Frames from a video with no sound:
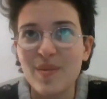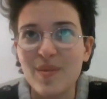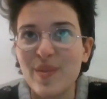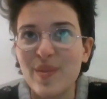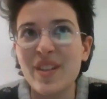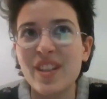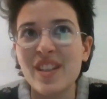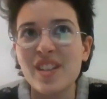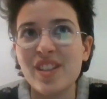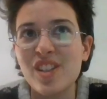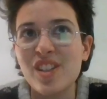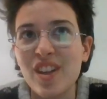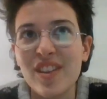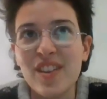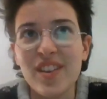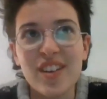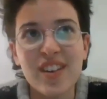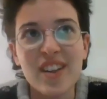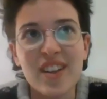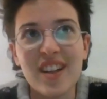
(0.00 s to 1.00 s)
with each
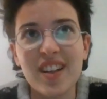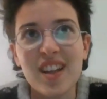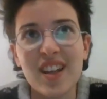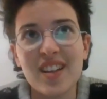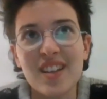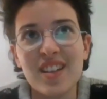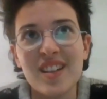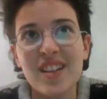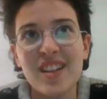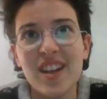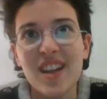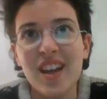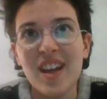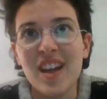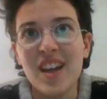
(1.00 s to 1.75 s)
other and